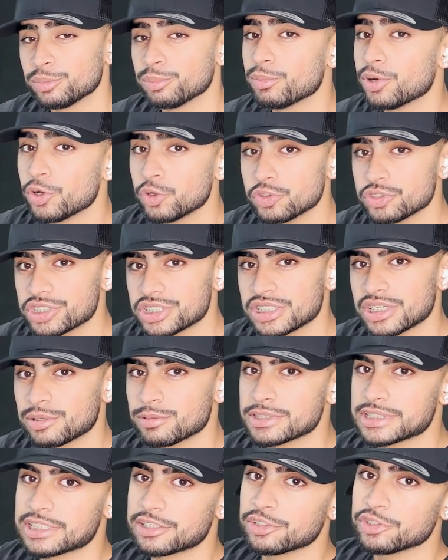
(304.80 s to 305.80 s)
emulsion I
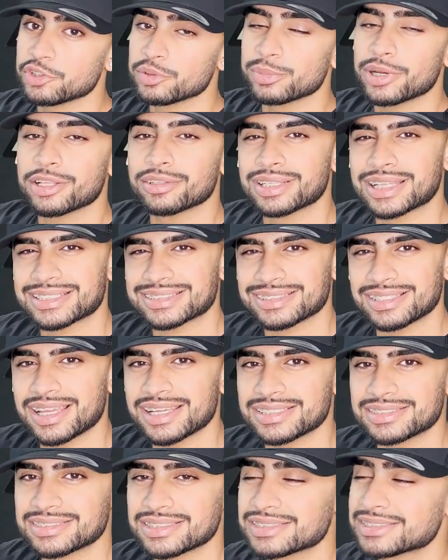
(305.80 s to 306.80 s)
was telling you about that's
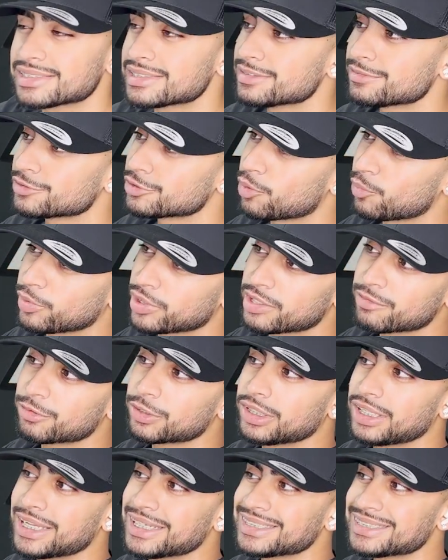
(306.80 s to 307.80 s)
light sensitive. So whenever
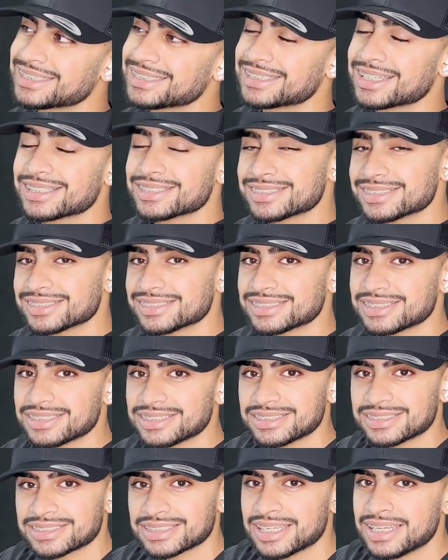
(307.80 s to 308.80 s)
light touches
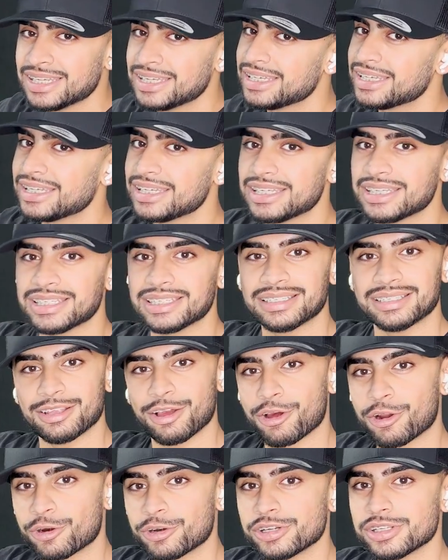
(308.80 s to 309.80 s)
this, it
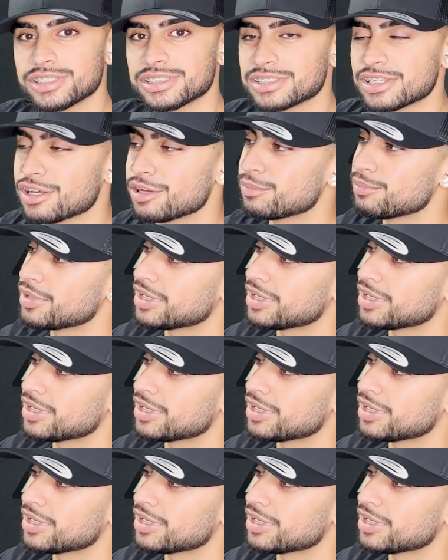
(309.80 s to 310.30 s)
hardens up.